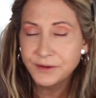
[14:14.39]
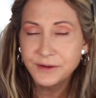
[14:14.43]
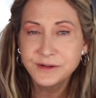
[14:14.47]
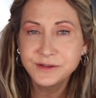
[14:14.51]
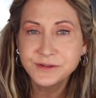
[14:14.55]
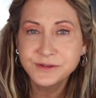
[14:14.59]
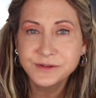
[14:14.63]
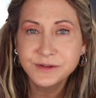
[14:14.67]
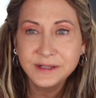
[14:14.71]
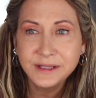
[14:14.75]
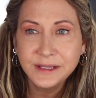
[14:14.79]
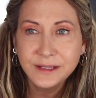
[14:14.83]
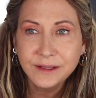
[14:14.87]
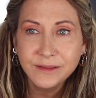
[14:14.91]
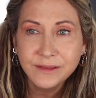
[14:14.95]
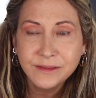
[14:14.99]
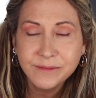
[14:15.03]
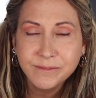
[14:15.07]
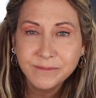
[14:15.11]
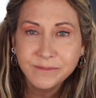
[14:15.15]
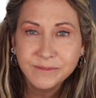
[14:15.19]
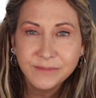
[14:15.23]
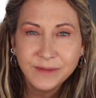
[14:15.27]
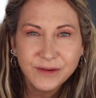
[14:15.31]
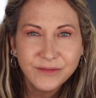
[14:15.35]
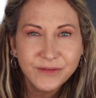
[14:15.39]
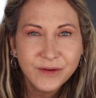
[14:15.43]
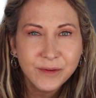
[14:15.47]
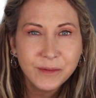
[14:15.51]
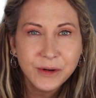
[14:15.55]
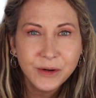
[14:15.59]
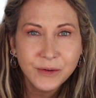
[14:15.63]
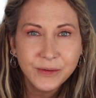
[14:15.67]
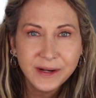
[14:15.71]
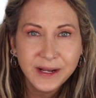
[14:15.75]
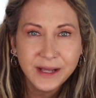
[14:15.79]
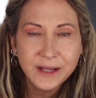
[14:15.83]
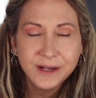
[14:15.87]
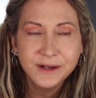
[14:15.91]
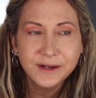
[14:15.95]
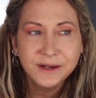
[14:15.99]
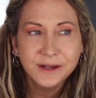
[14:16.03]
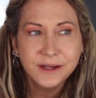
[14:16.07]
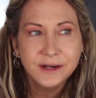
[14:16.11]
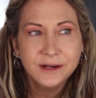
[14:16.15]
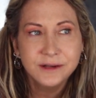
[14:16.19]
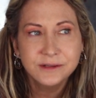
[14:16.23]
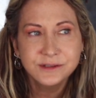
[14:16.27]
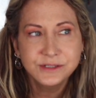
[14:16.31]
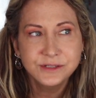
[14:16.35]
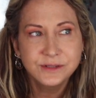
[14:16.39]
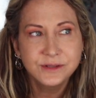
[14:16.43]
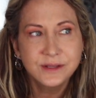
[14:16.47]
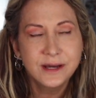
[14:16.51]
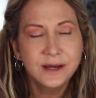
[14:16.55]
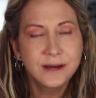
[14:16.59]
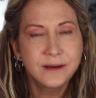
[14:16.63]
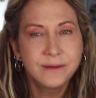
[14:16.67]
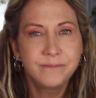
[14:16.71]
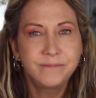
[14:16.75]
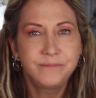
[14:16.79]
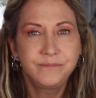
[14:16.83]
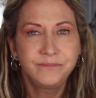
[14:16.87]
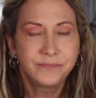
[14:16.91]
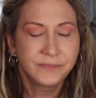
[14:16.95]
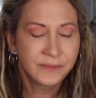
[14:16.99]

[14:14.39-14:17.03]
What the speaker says: underneath. If I'm going out at night, I'll do that.